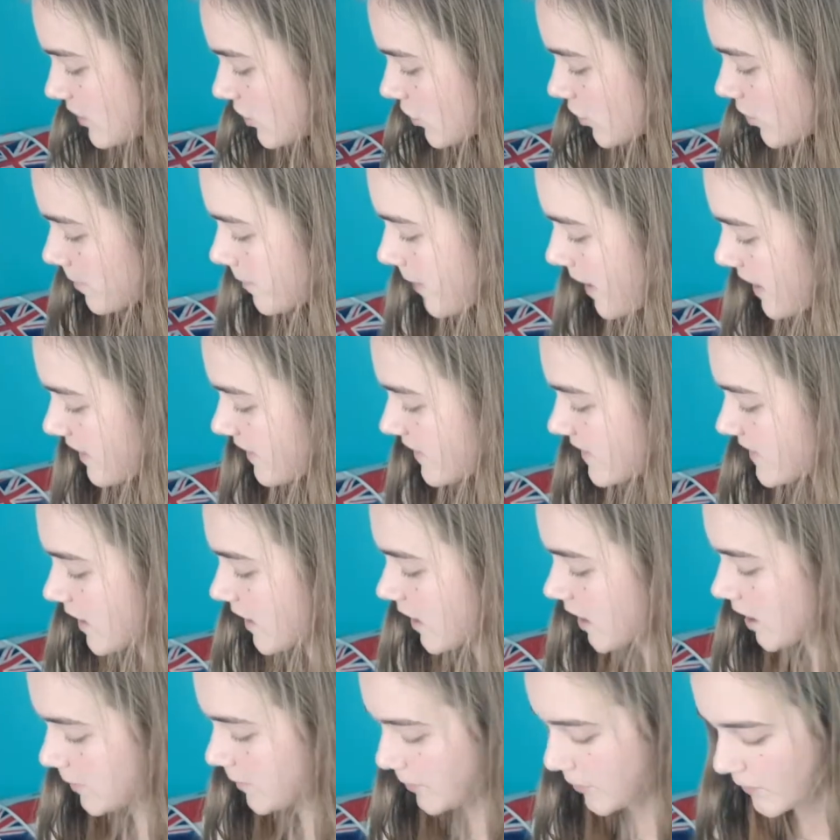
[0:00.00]
you can balance it
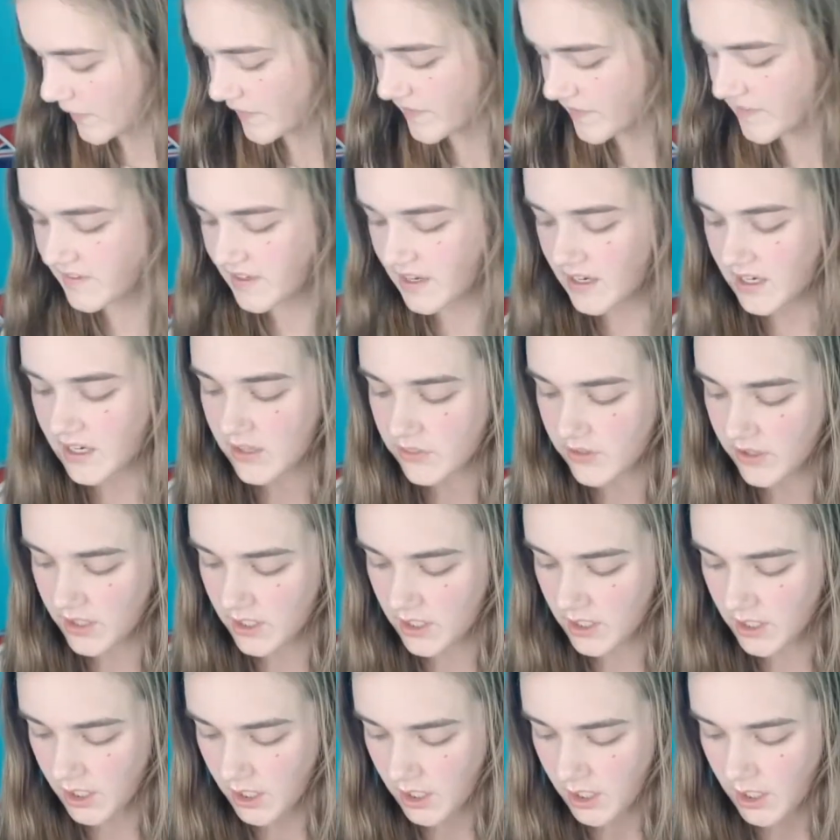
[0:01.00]
up. You could say
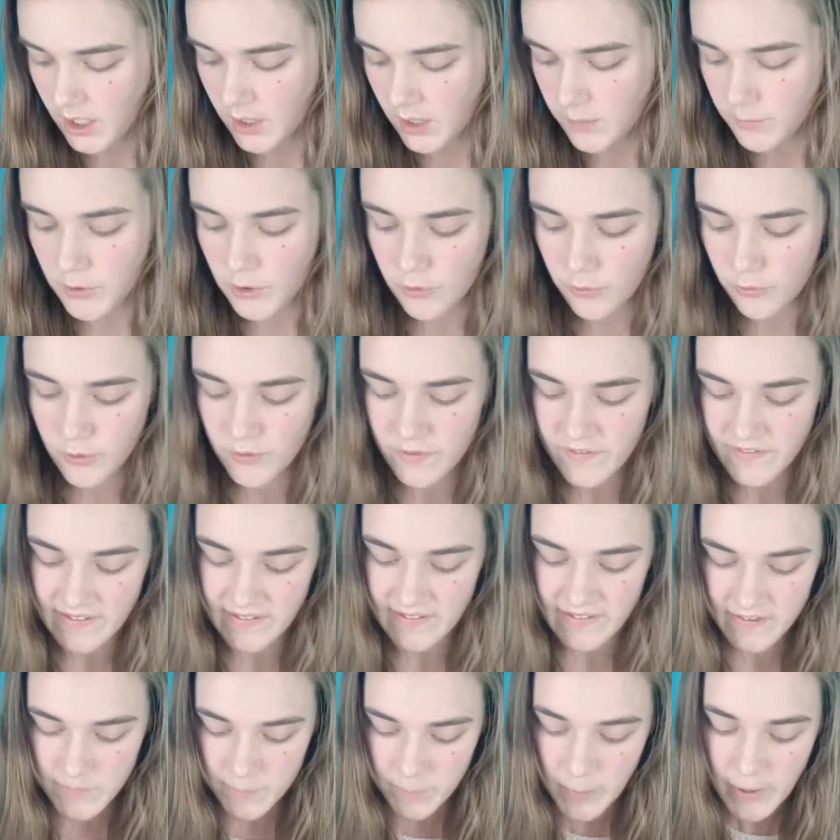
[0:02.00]
that Muguruza's
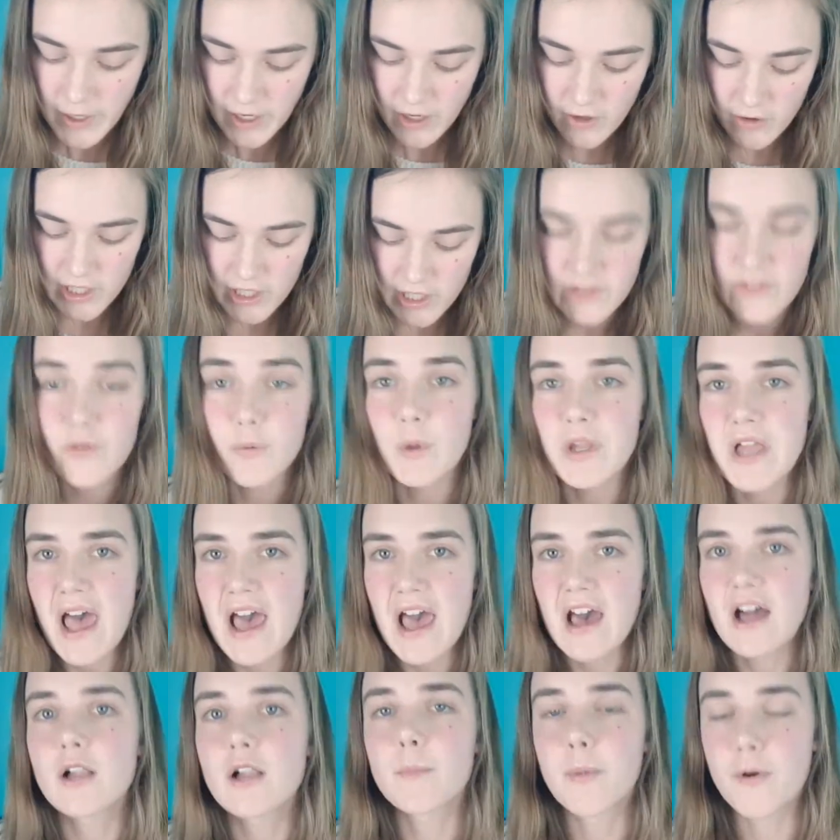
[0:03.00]
experience will
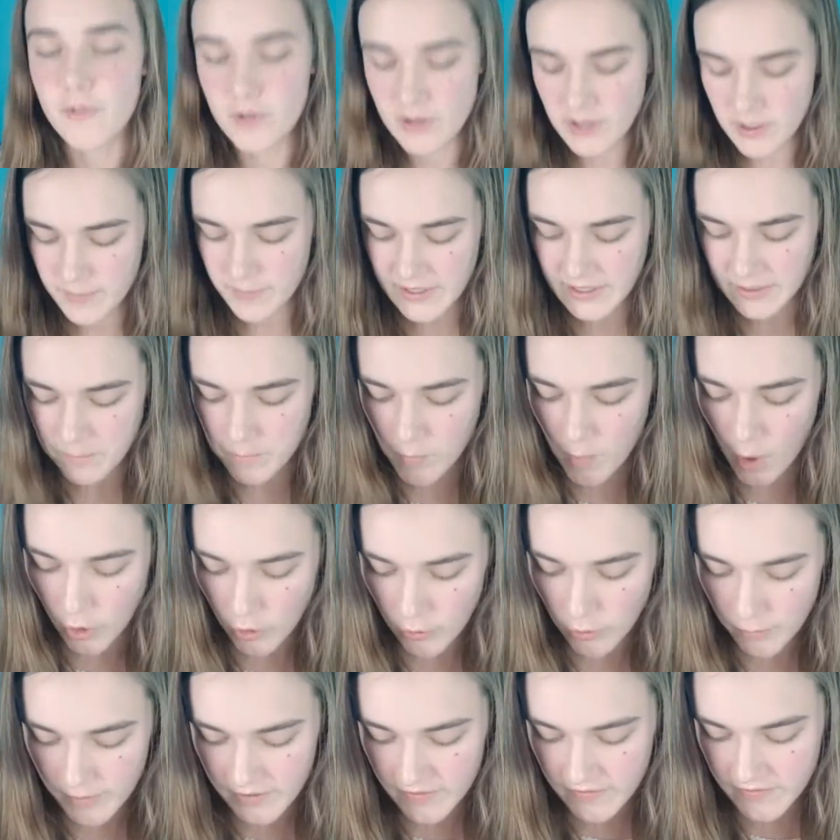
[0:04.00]
help her in the big
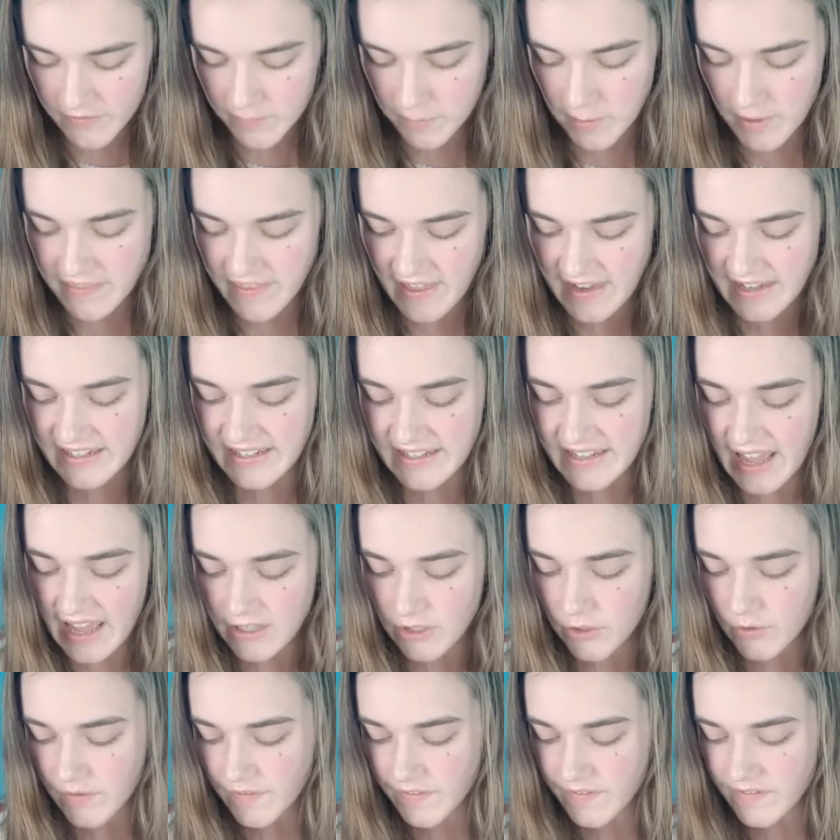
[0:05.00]
moments, but then
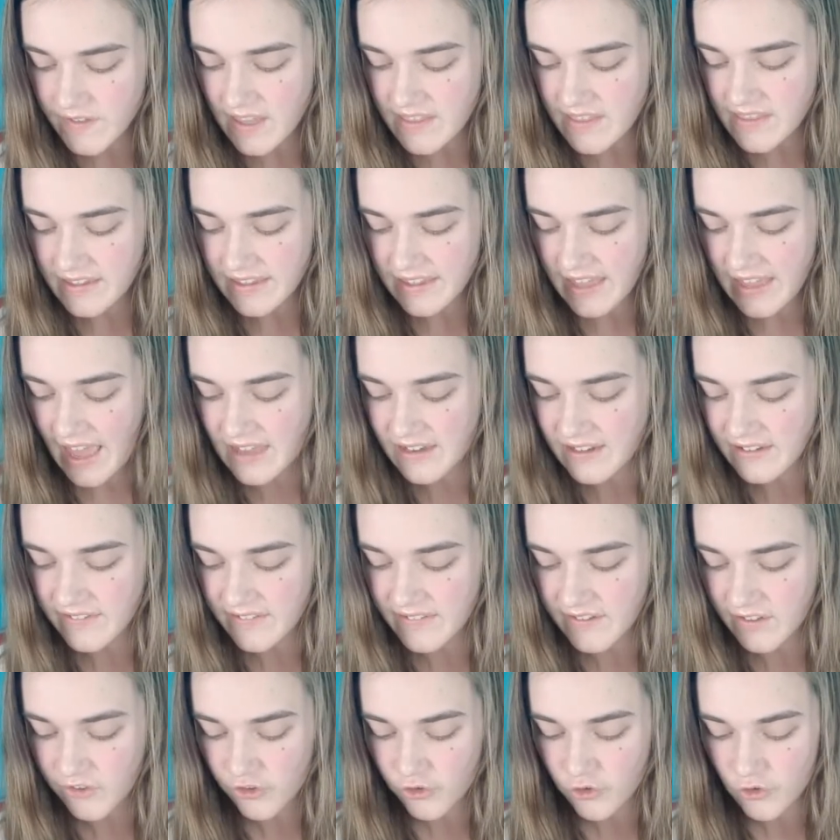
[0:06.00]
again, you can say that
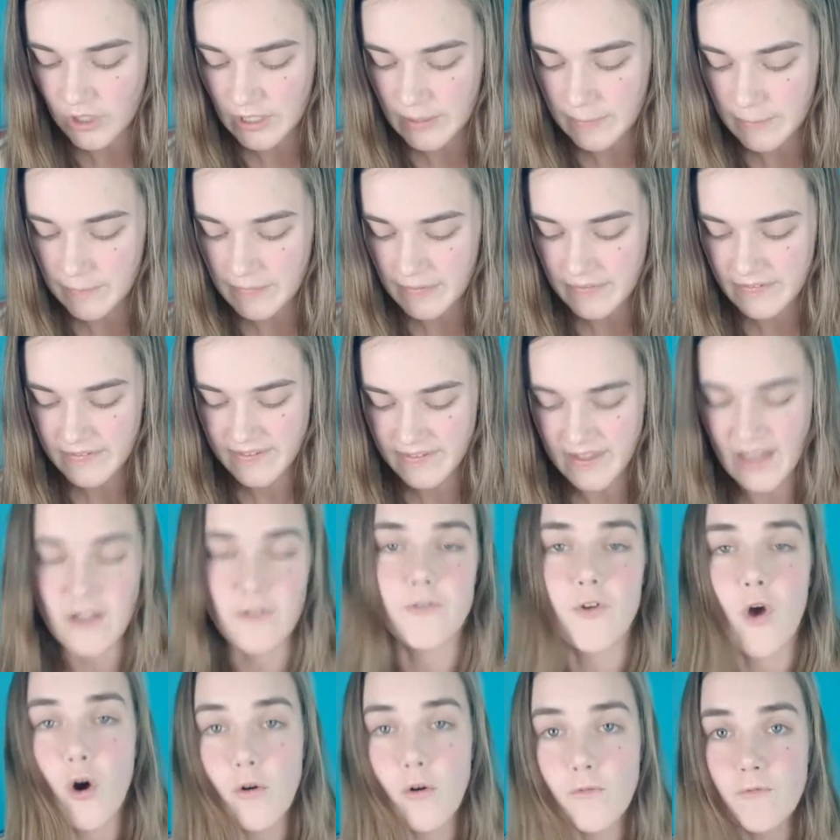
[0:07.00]
Kenin's extreme
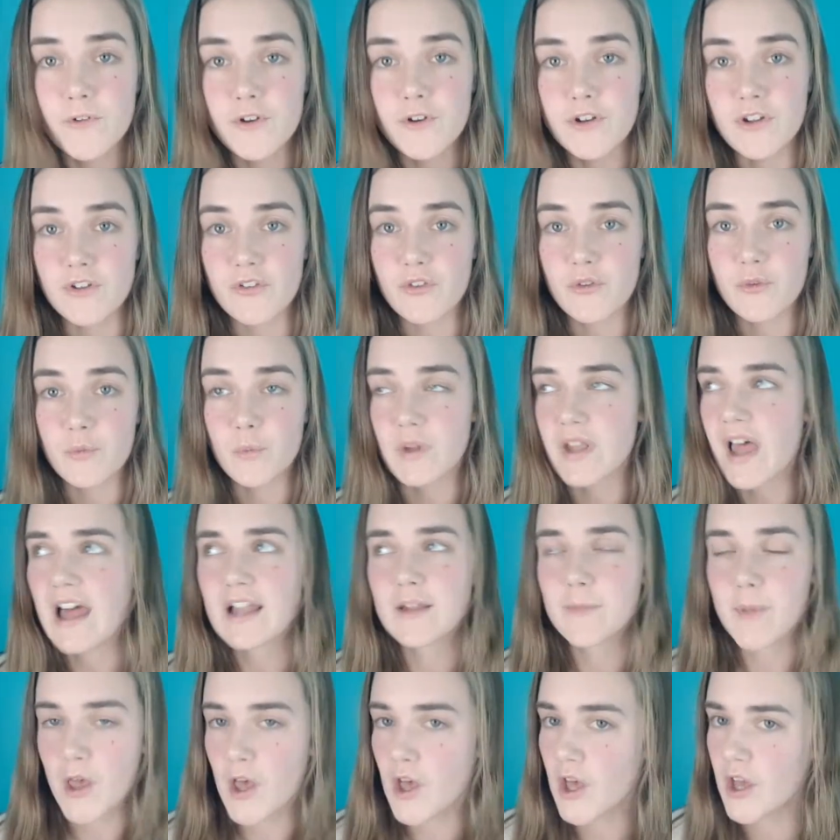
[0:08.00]
self-confidence will
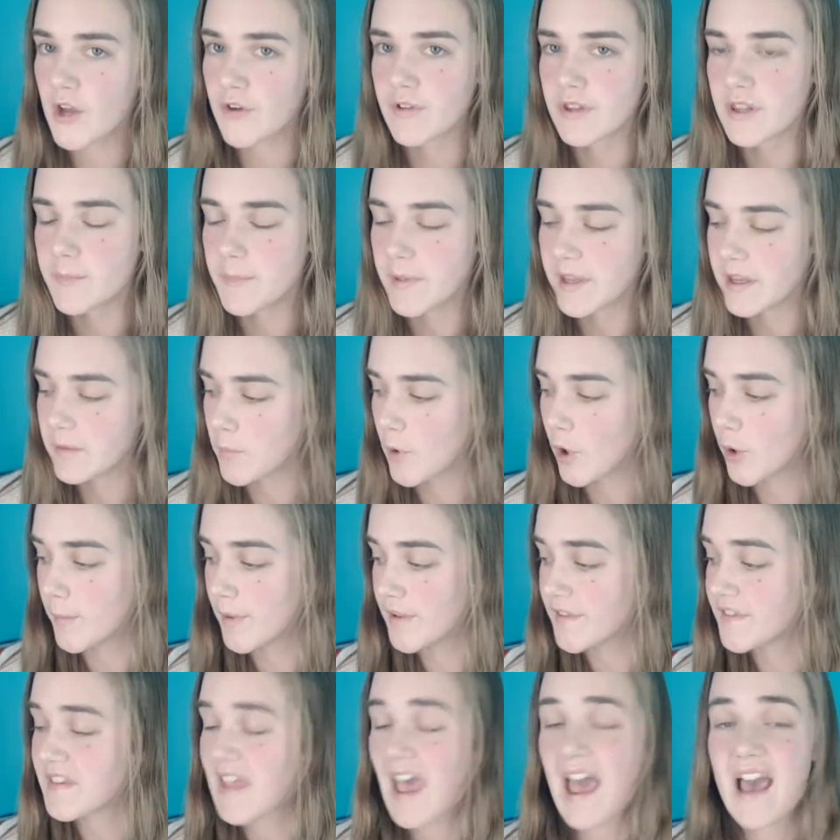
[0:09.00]
help her in the big
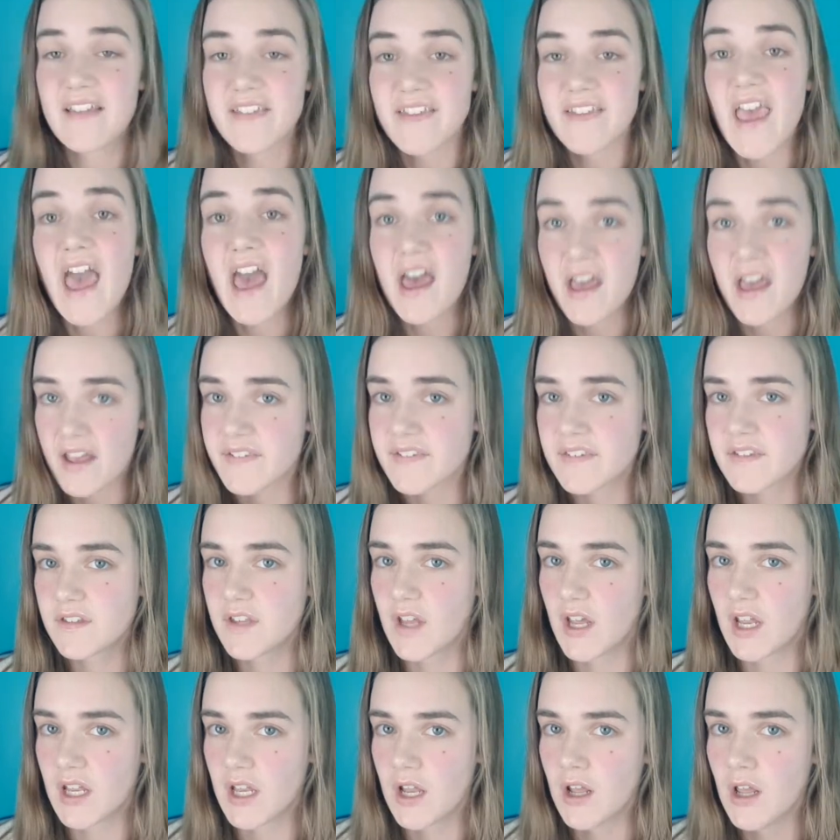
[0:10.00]
moments, as it has
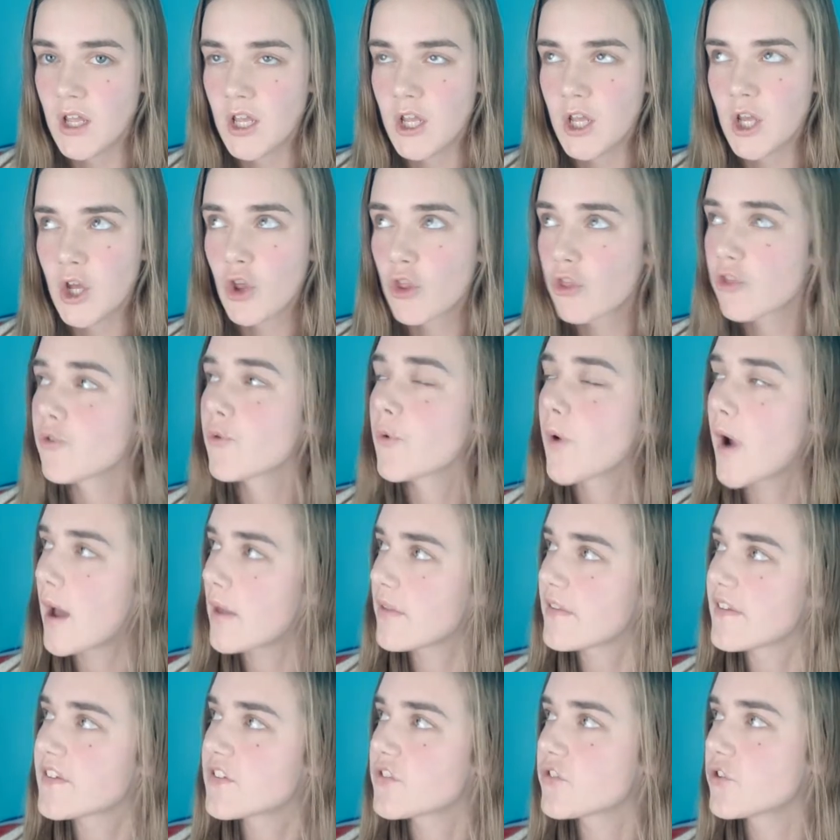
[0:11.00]
done
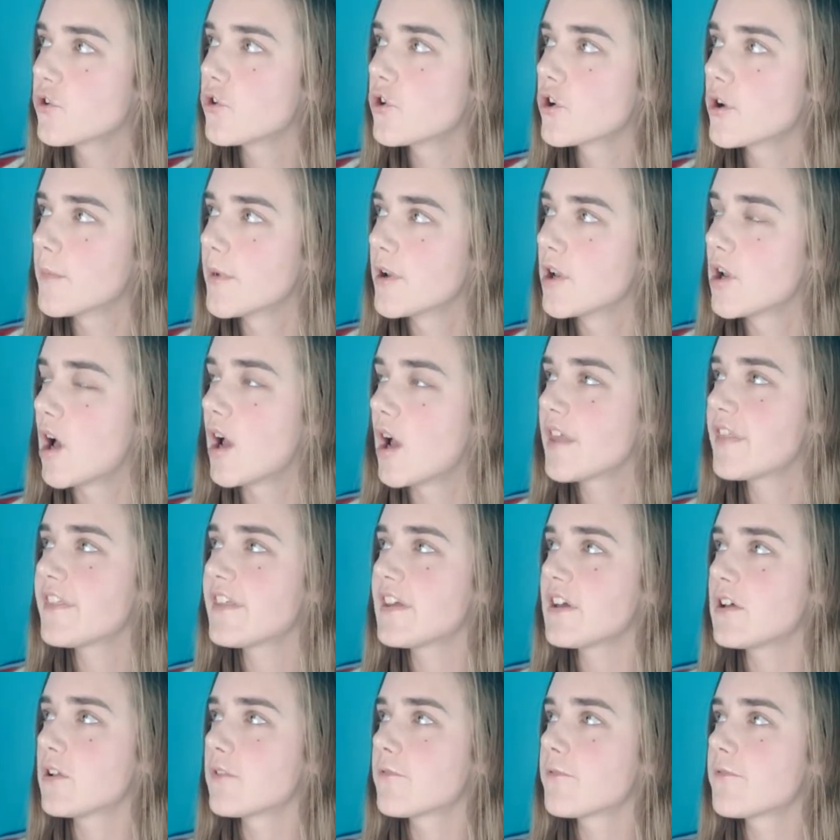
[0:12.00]
throughout this tournament. I feel